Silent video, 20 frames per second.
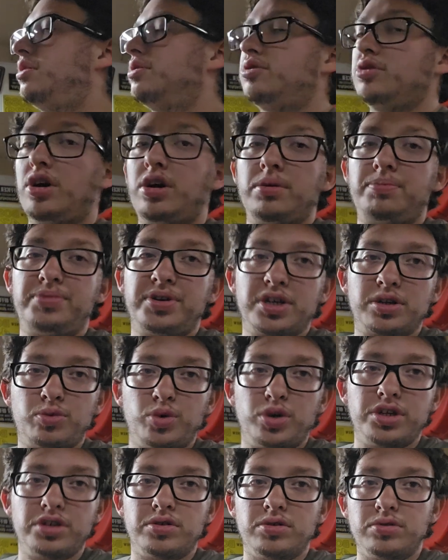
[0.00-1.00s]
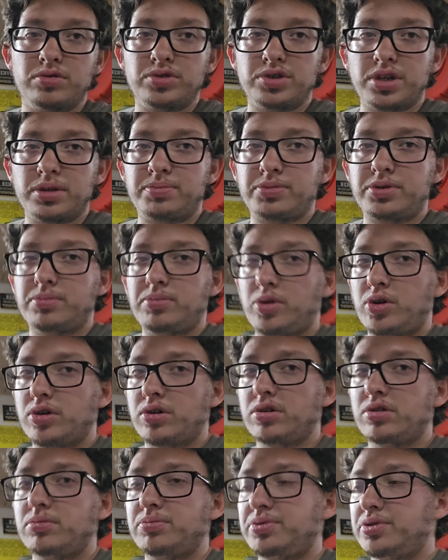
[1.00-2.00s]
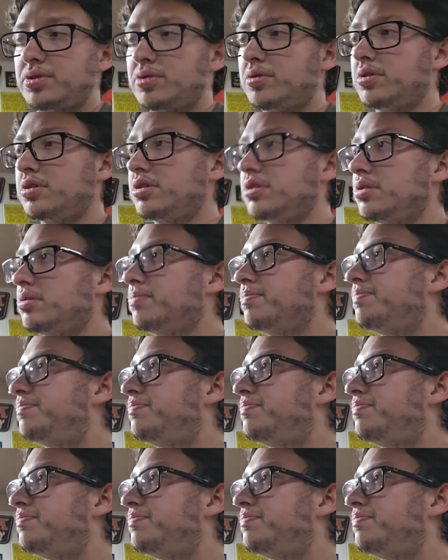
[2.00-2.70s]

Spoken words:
So I'll pick one of those up tomorrow and put on it.